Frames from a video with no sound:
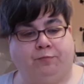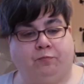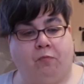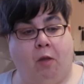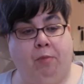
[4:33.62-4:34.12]

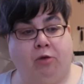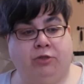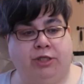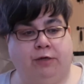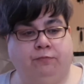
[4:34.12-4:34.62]

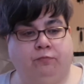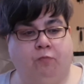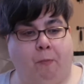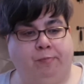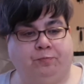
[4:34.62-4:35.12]
posted
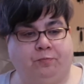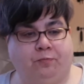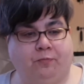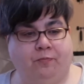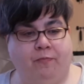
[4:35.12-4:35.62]

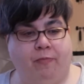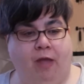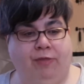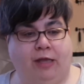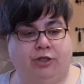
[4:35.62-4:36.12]

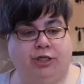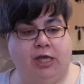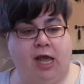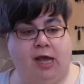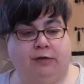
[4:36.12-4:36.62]
that she
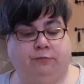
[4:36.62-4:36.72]
had